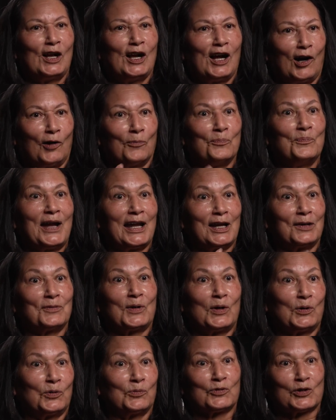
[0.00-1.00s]
I'll make my
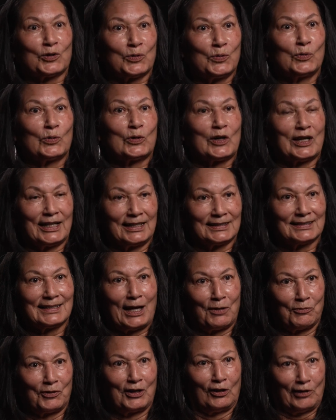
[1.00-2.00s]
own recording.
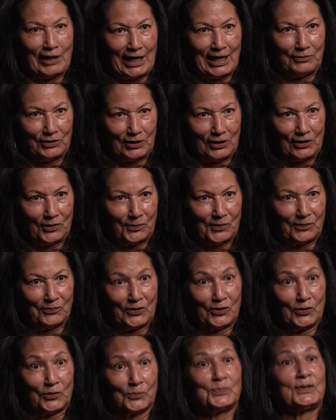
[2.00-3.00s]
That way I'll have it on the phone.